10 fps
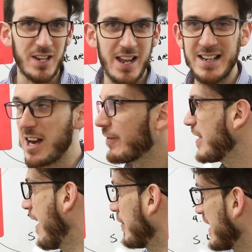Take care. If
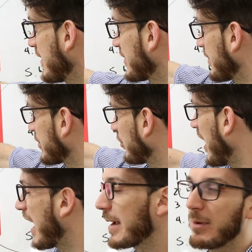you haven't yet,
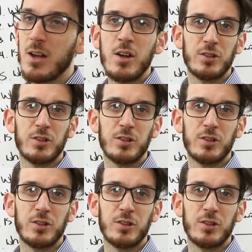subscribe.